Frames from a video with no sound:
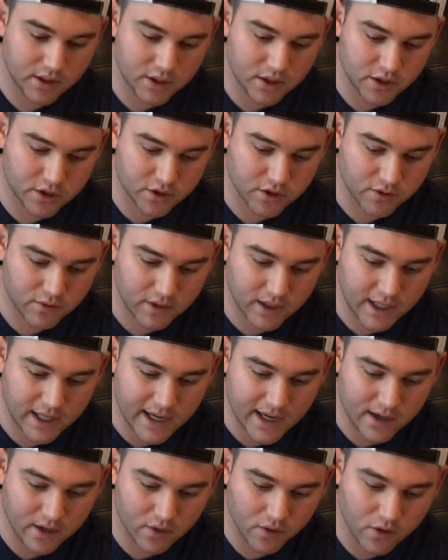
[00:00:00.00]
She's already
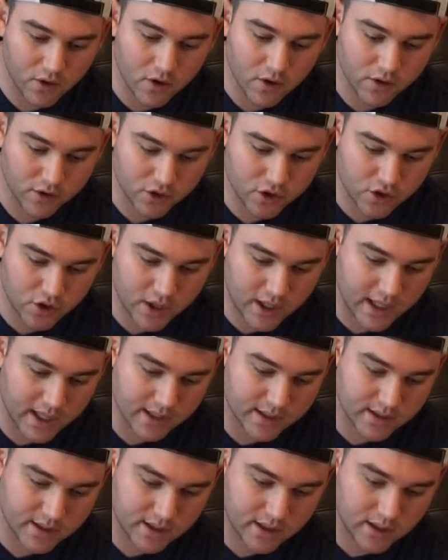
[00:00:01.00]
had a long
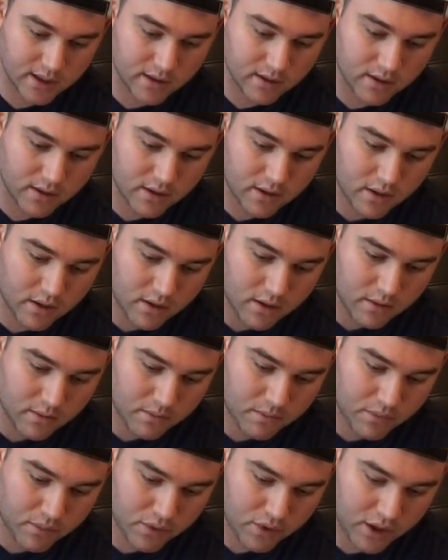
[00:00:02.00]
transit,
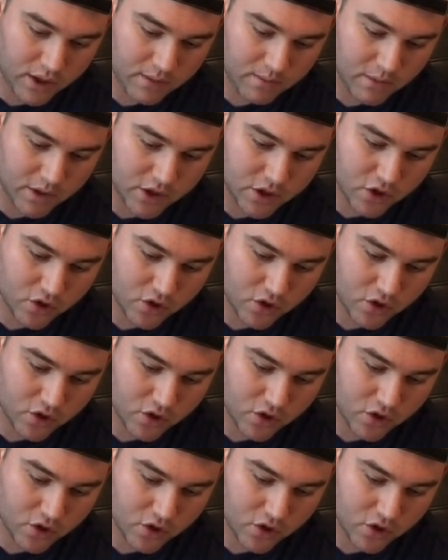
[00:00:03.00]
pretty much